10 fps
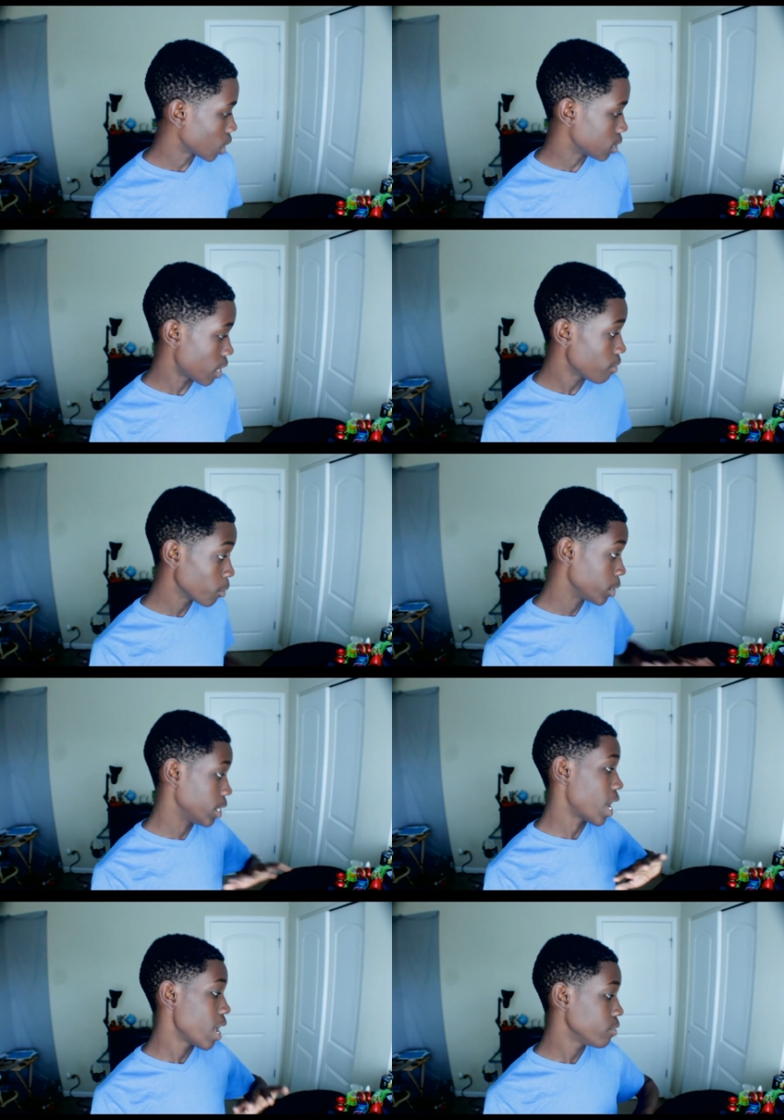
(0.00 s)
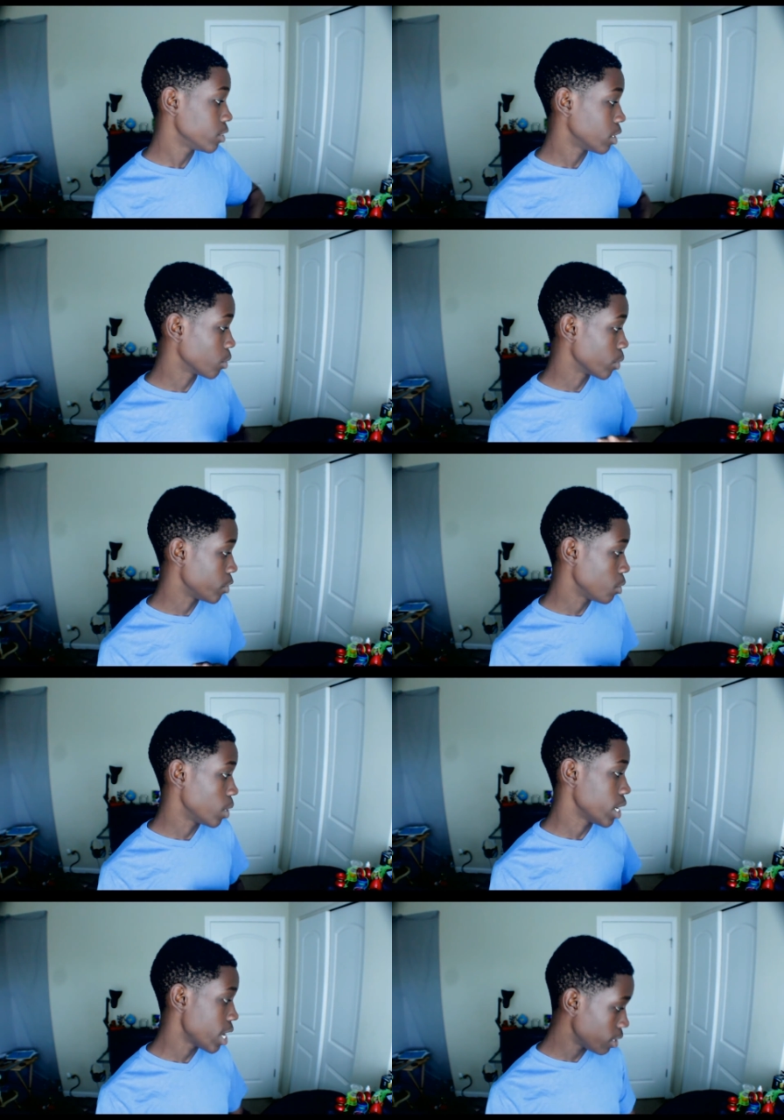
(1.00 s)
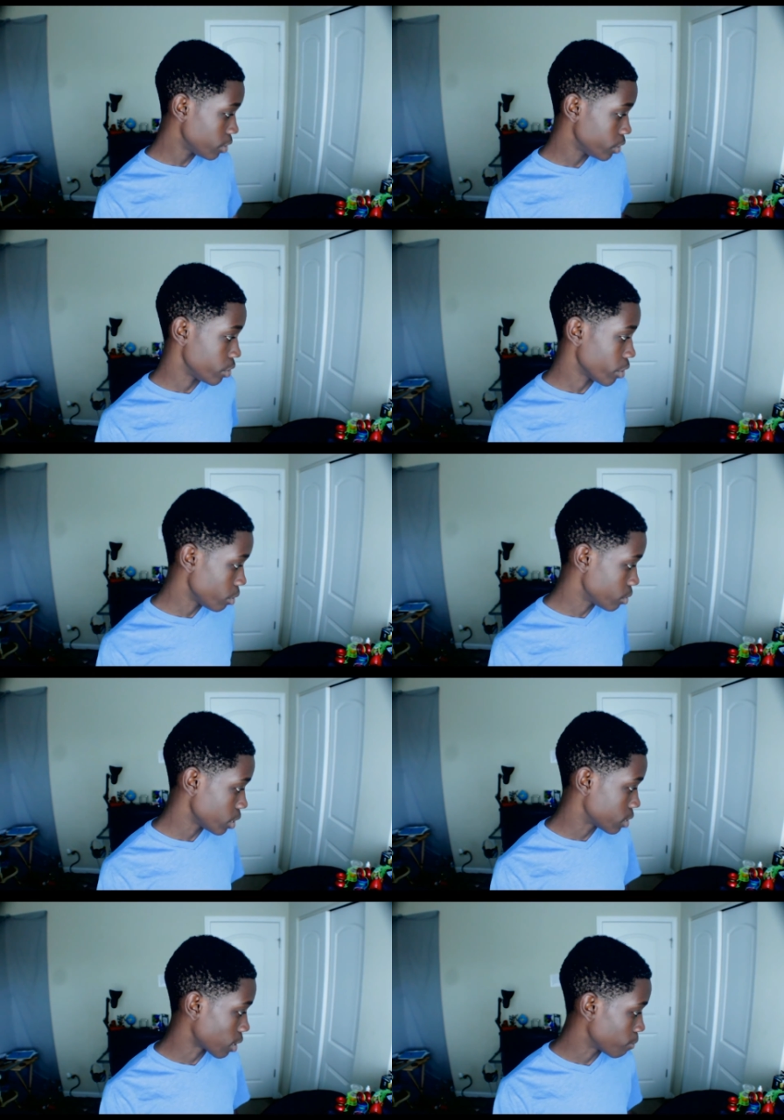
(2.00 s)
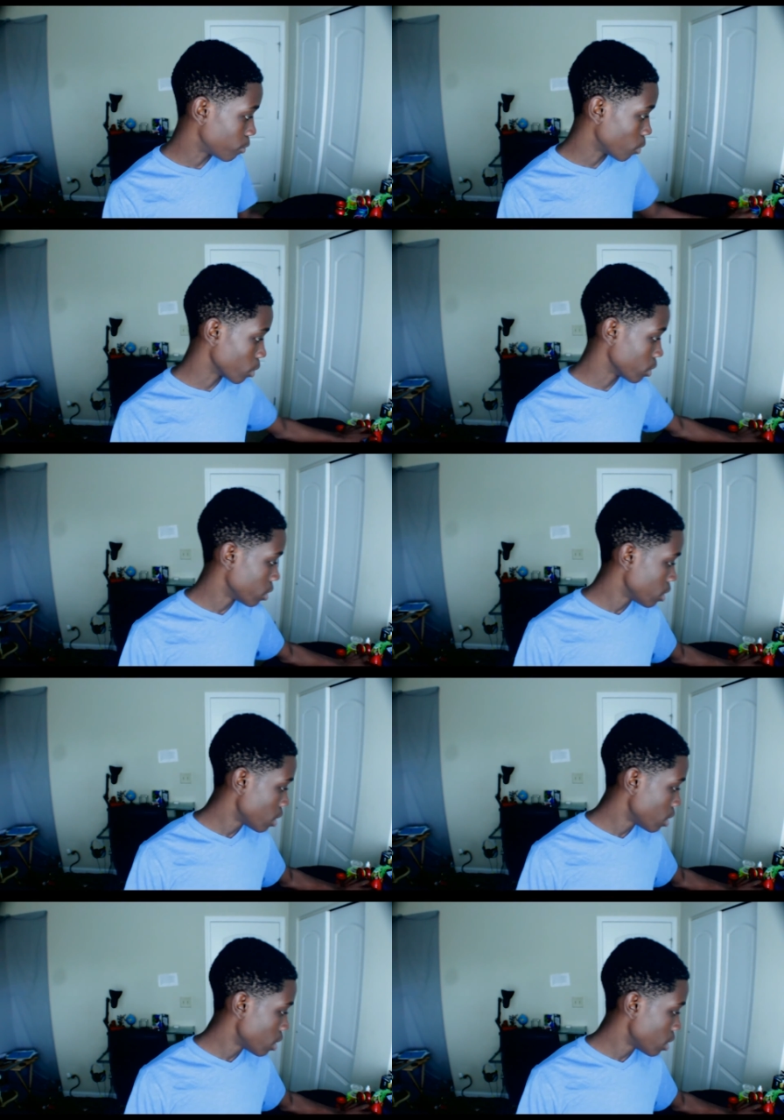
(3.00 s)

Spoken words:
because I haven't done a review on any of these yo-yos except for